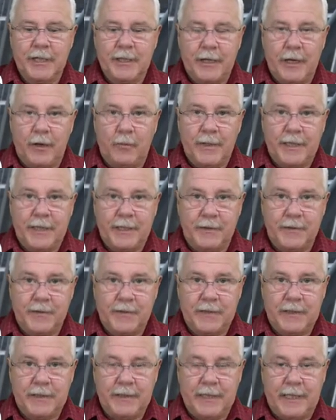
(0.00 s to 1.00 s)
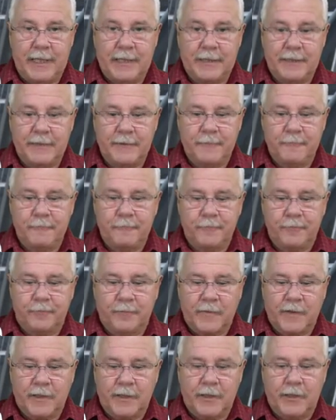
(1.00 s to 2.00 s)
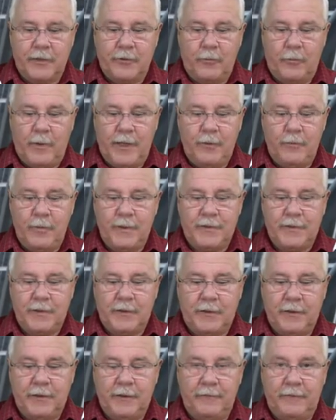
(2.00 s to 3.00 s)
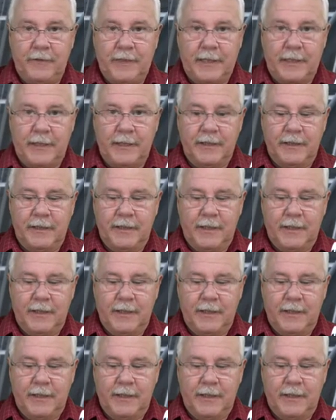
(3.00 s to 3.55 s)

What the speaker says: Now we can see that when we sit in the Vic,